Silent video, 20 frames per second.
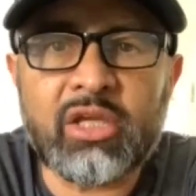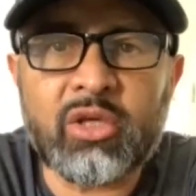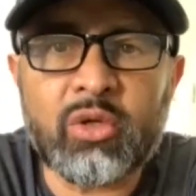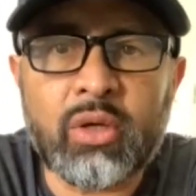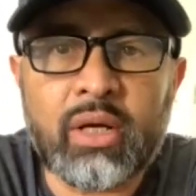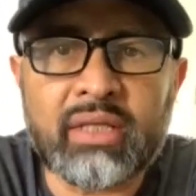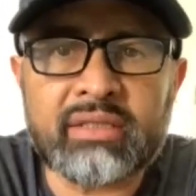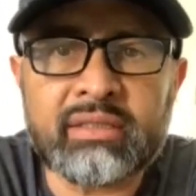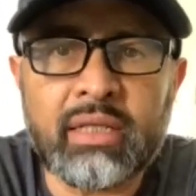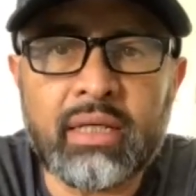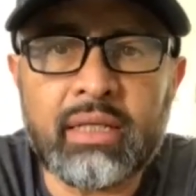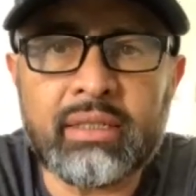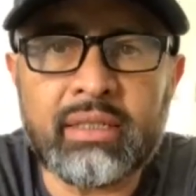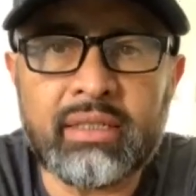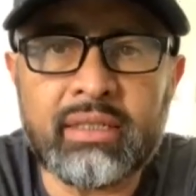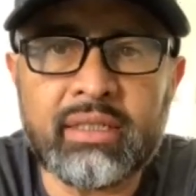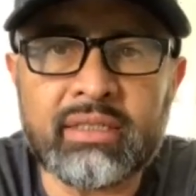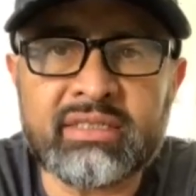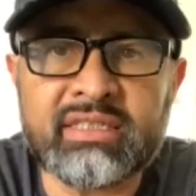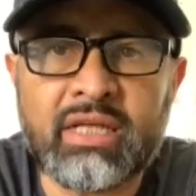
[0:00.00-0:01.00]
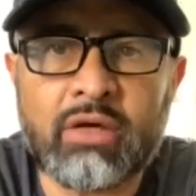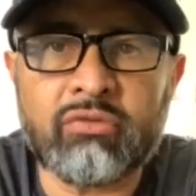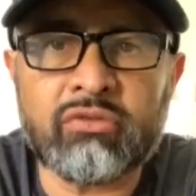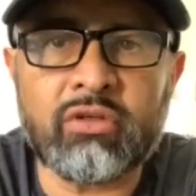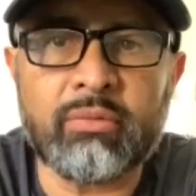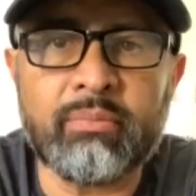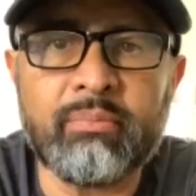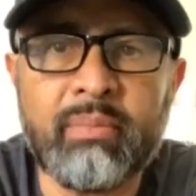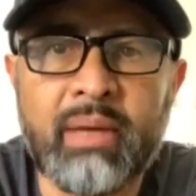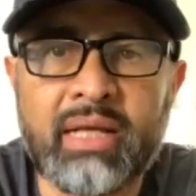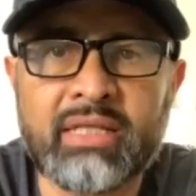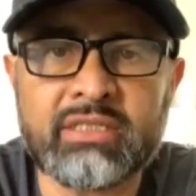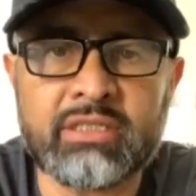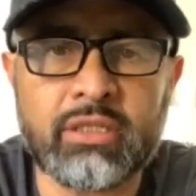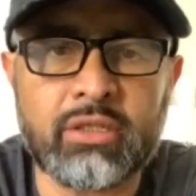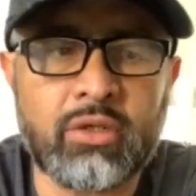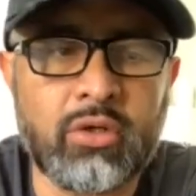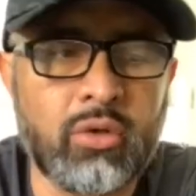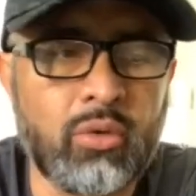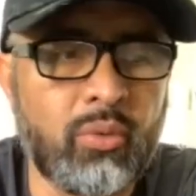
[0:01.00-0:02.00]
Yucatan, in the south of
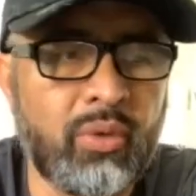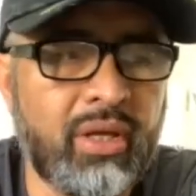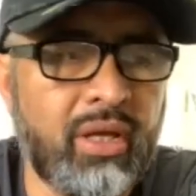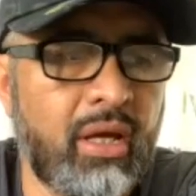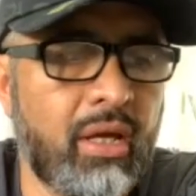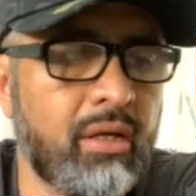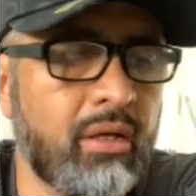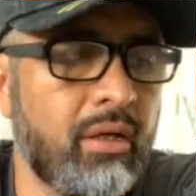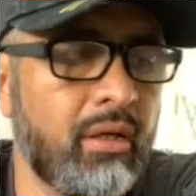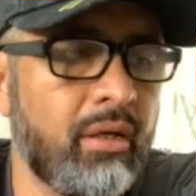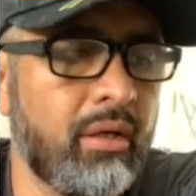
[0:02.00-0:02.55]
Mexico. We had